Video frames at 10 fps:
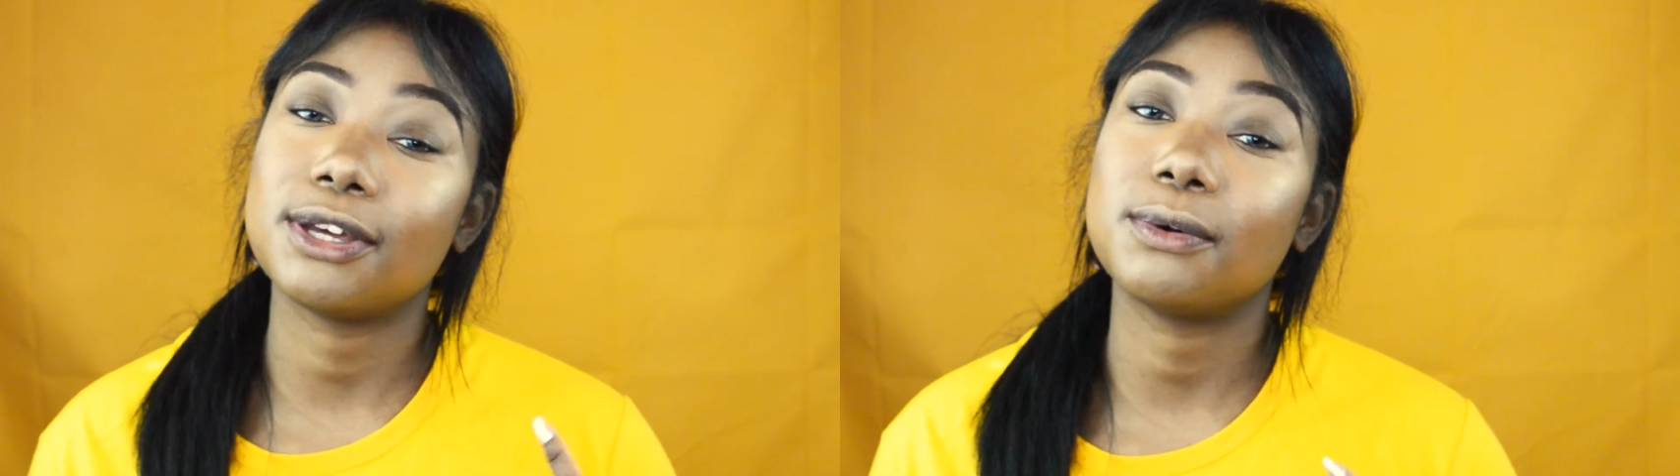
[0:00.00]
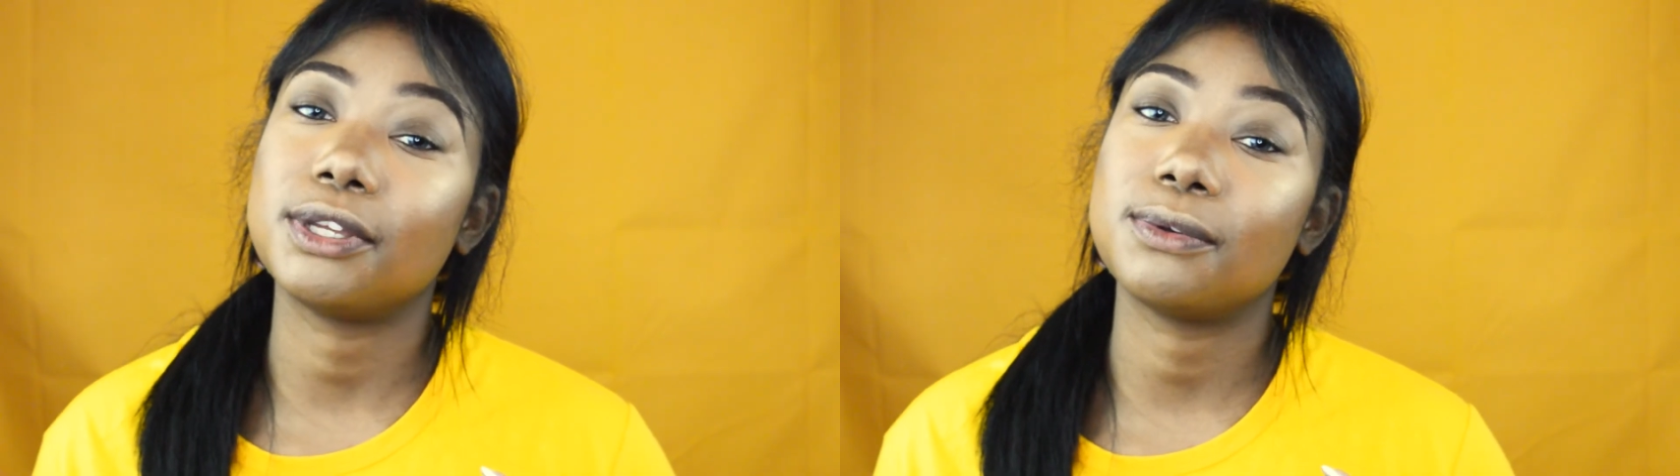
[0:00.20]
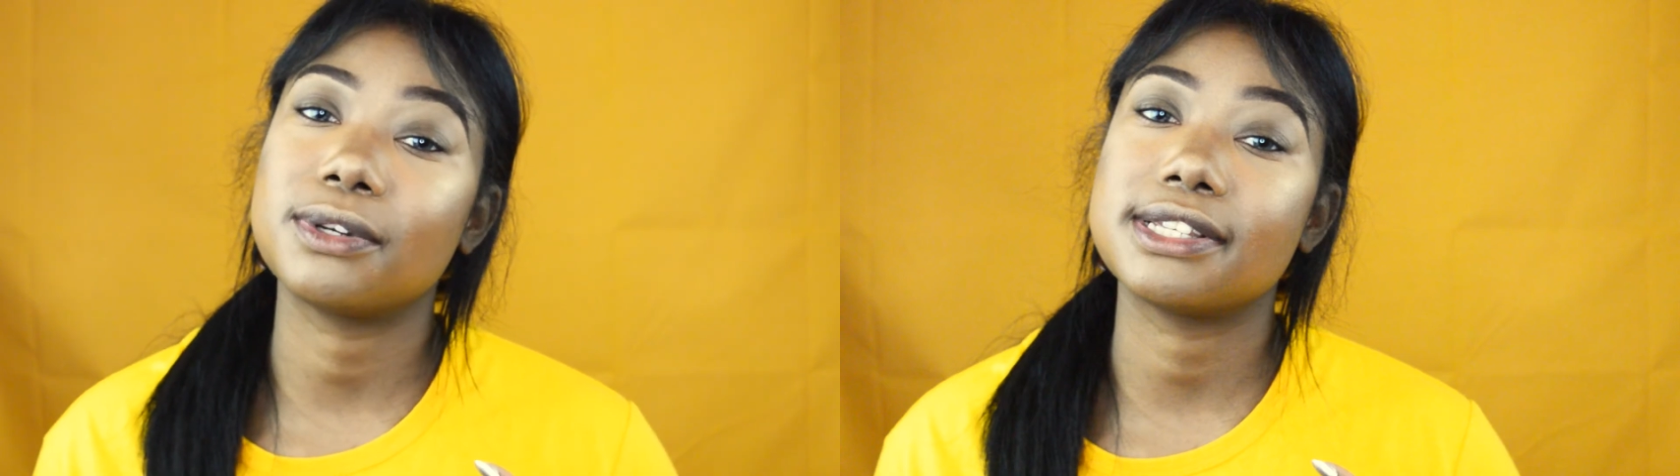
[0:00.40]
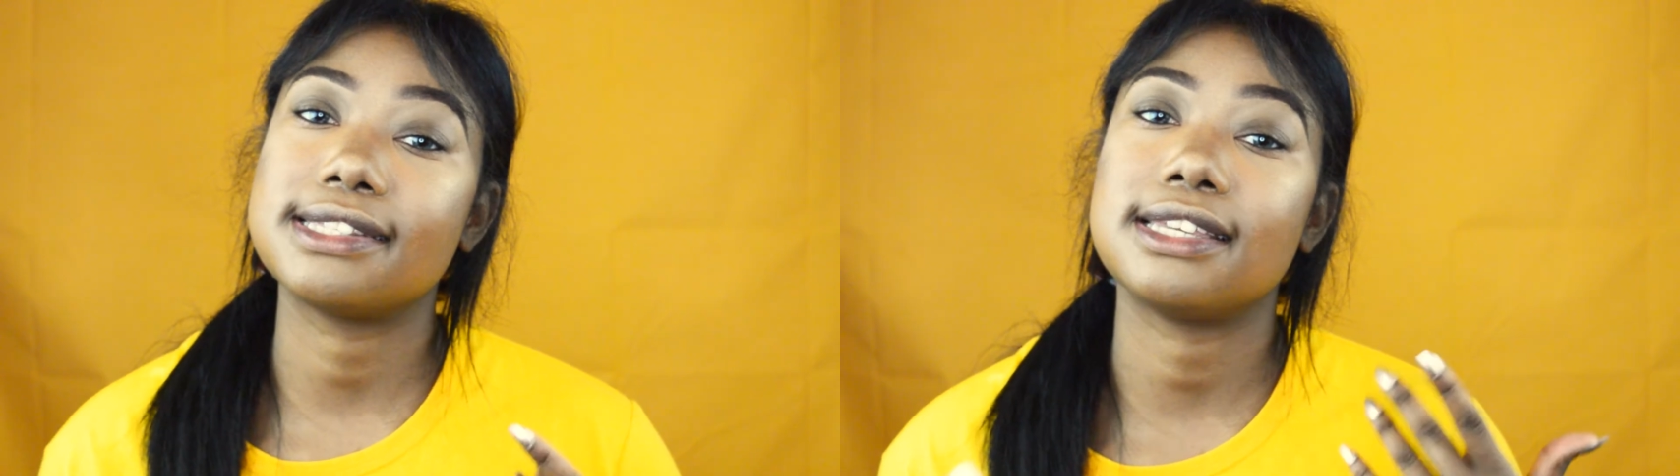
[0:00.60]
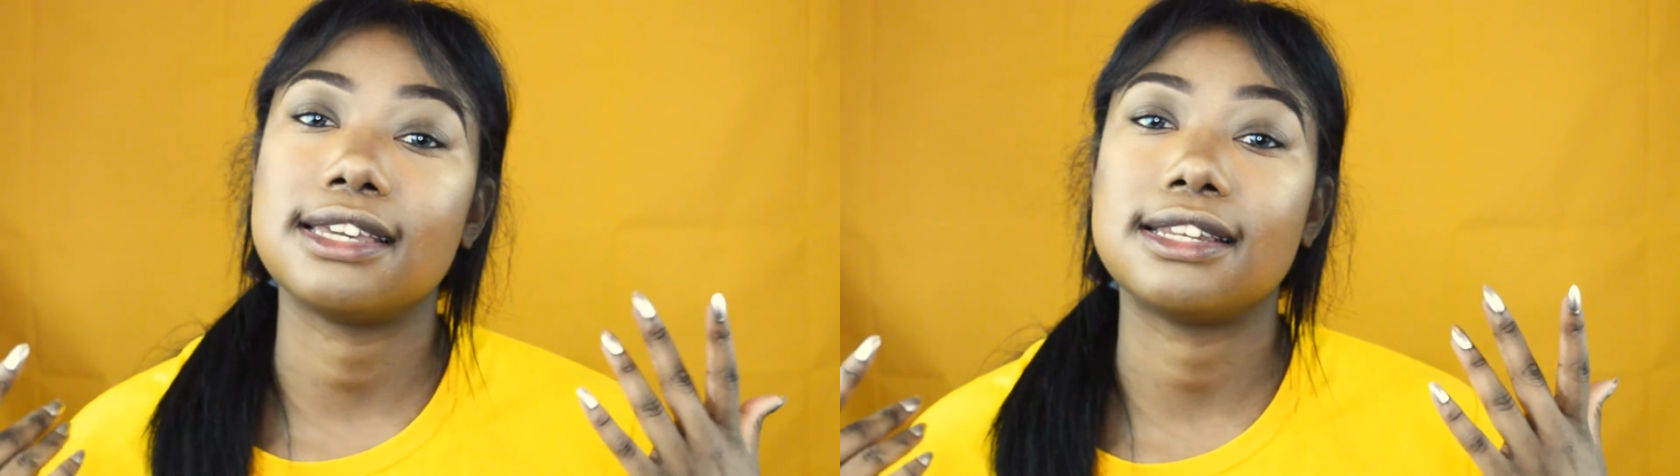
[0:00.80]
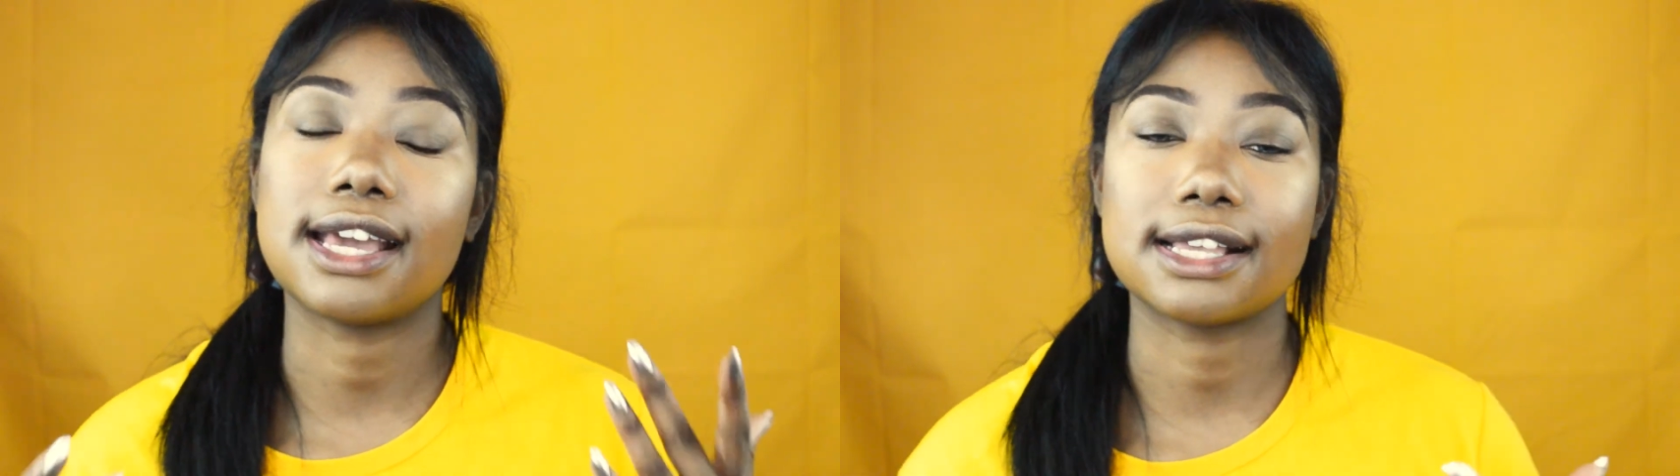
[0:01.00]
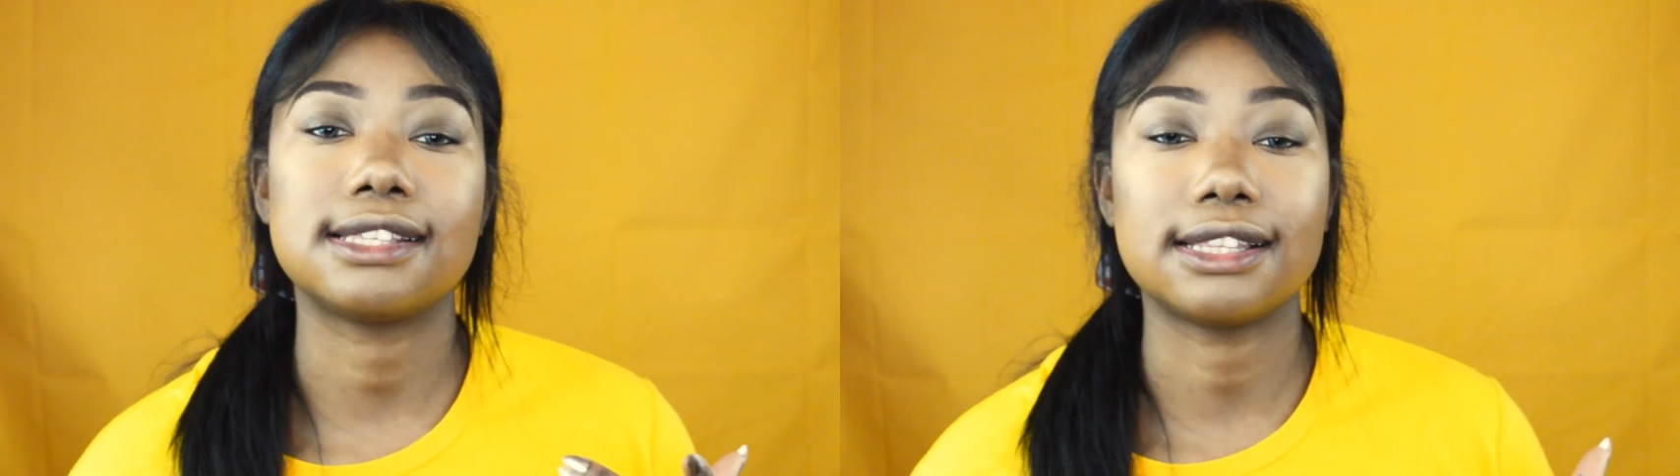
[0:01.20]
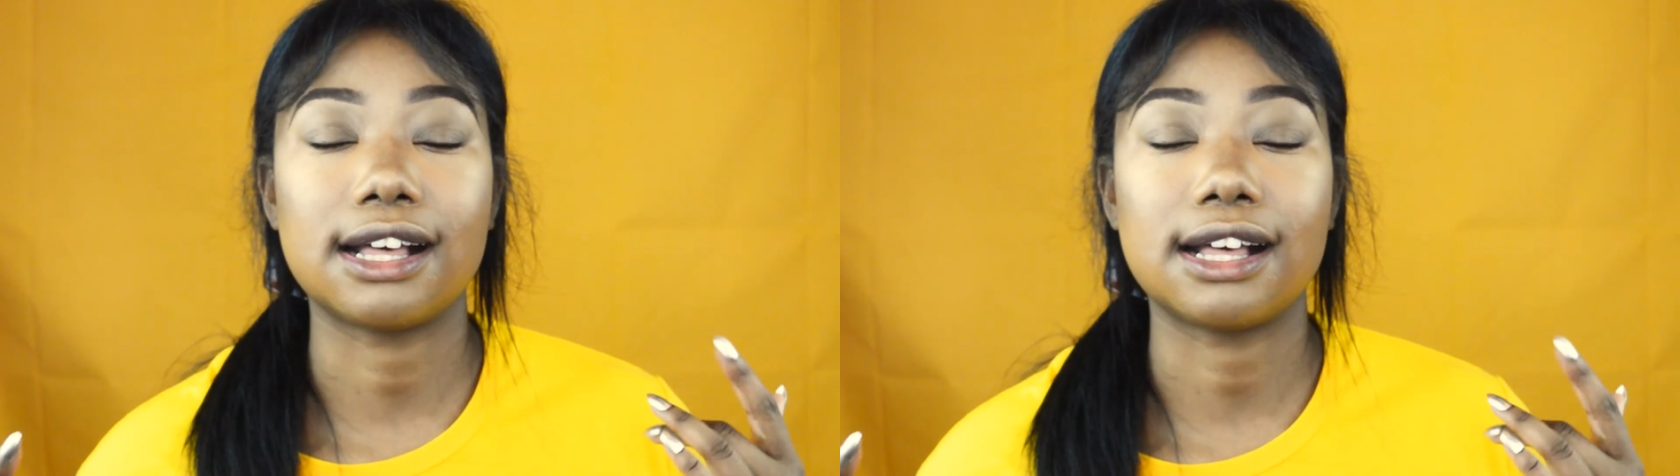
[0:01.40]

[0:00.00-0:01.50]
me know what you want to see next in